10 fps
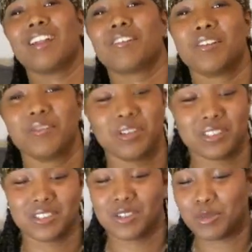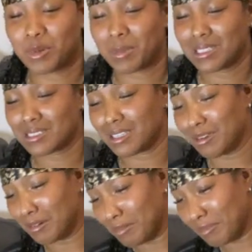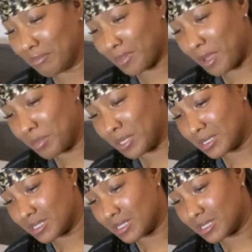I don't know what to do with myself.